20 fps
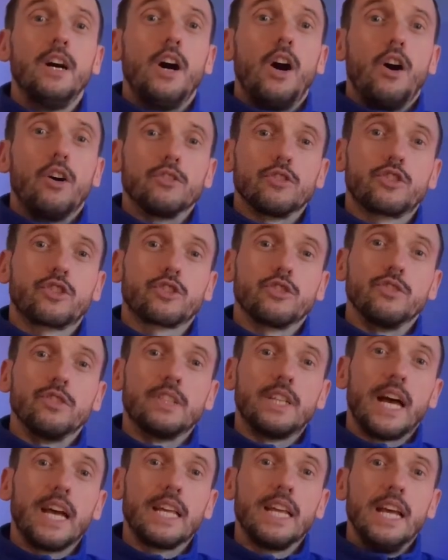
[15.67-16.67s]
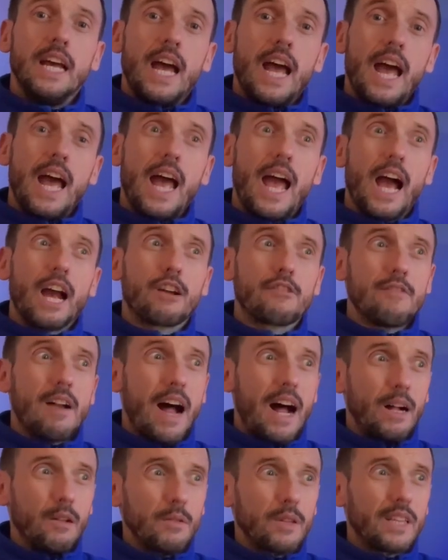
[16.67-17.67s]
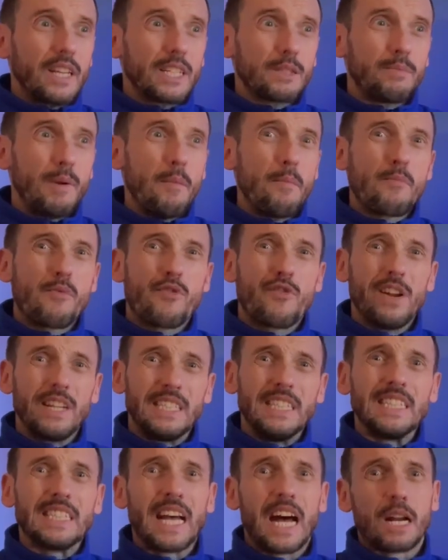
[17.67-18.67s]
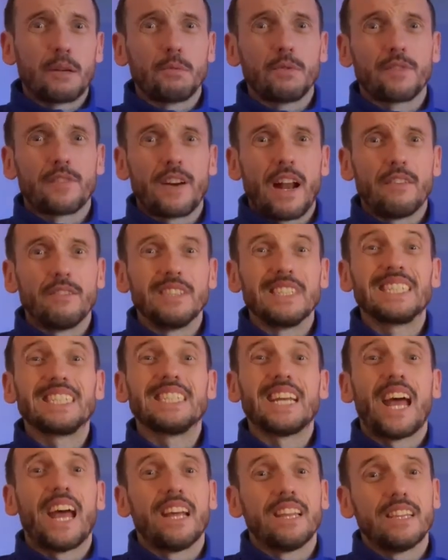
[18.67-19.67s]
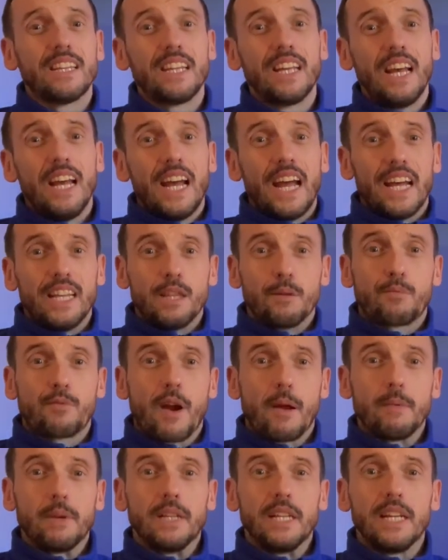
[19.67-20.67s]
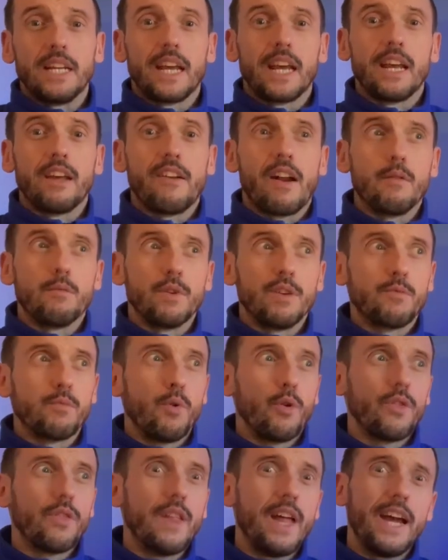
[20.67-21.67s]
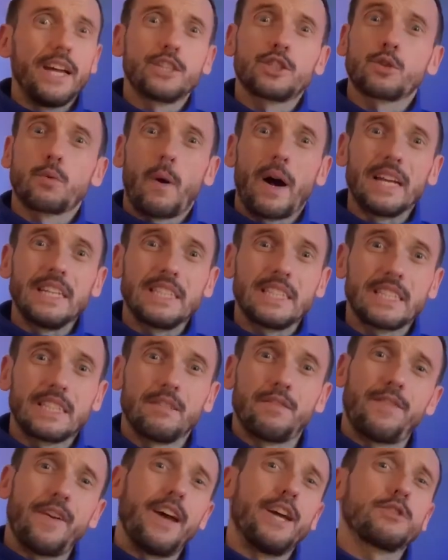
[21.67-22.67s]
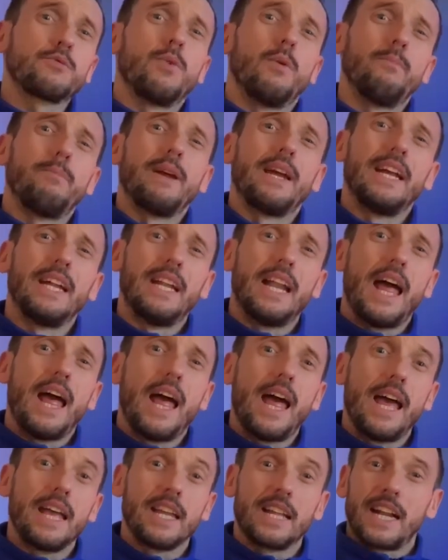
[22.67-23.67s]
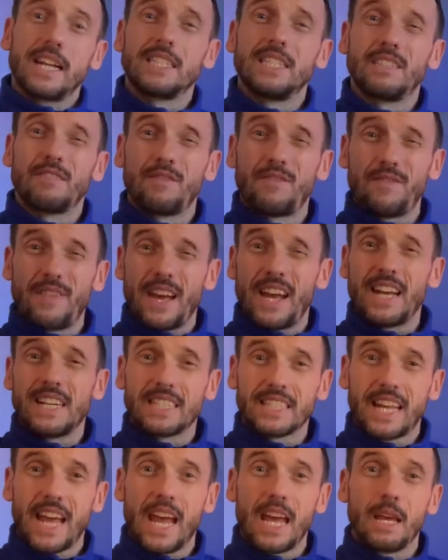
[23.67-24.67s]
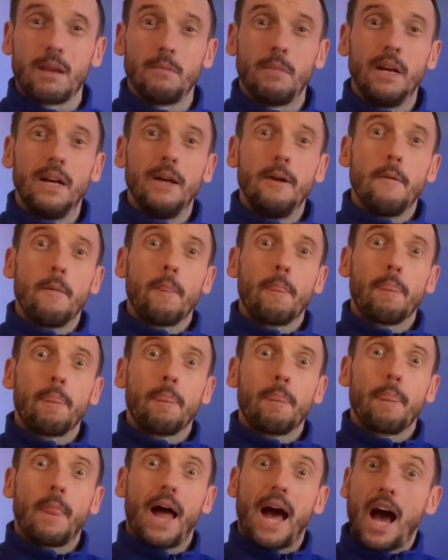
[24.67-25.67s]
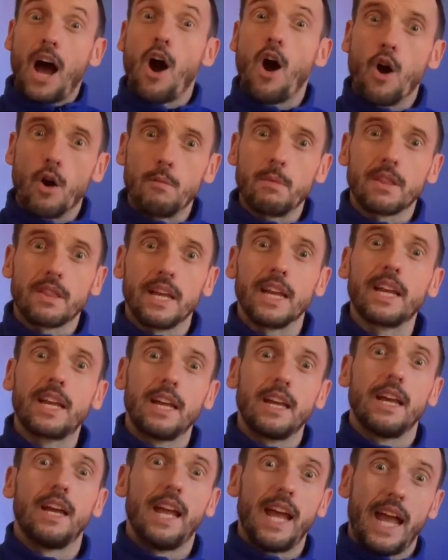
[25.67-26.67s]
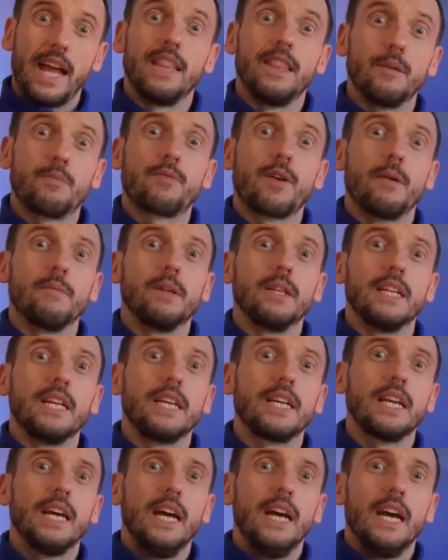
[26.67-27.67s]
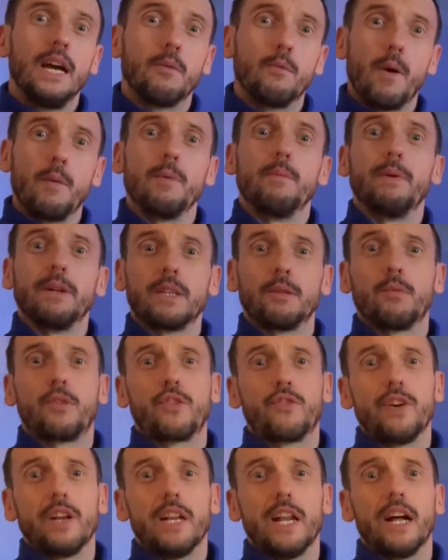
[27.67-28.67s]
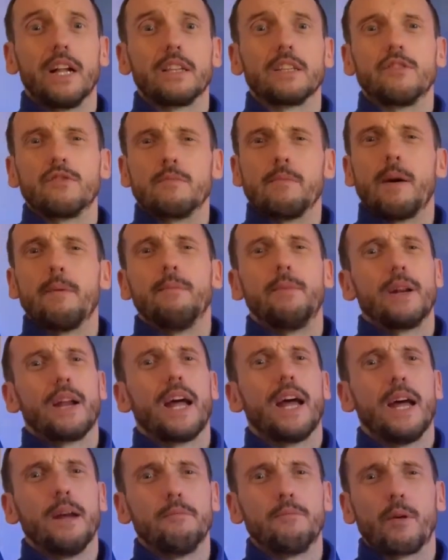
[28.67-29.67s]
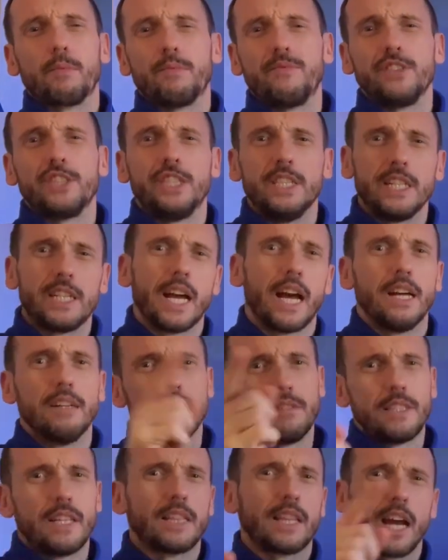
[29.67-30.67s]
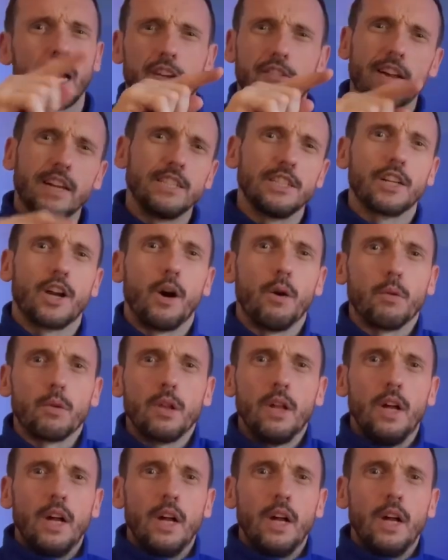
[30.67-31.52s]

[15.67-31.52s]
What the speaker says: on Sunday. A ground that's been pretty terrible for Everton, certainly in the Premier League era. We've won there twice, the first one being United's first game at home, I think, in the Premier League, when we beat them 3-0. You remember Robert Fashika did that crazy goal,